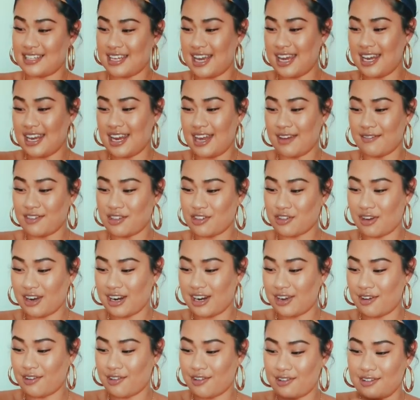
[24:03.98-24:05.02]
10. I haven't tried
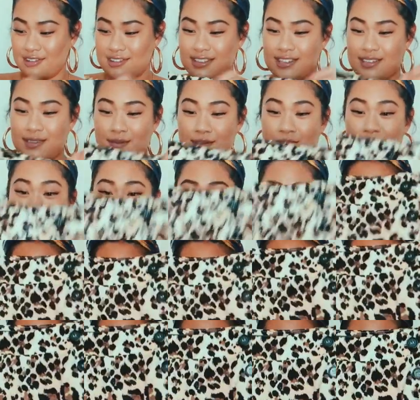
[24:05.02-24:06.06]
it on so we'll see if
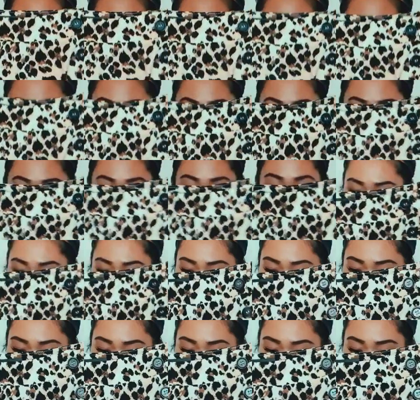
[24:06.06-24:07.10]
it fits or not.
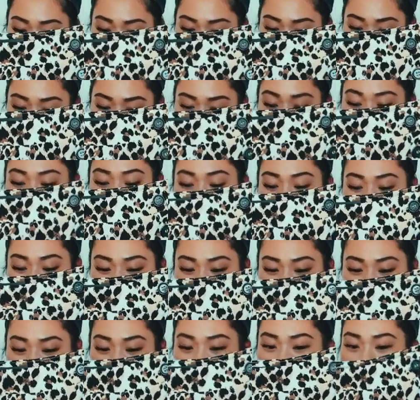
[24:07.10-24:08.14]
So it's like a
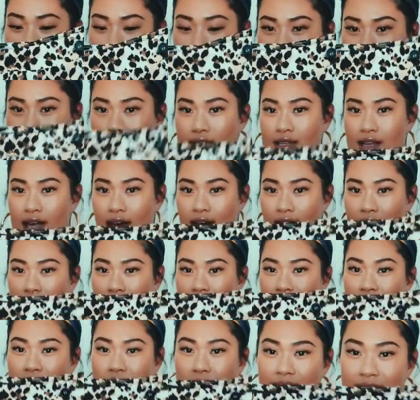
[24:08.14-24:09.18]
circle skirt.
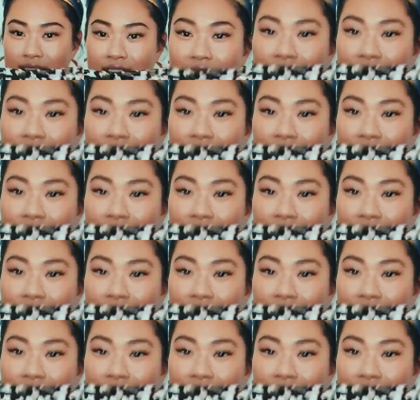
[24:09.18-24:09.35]
I don't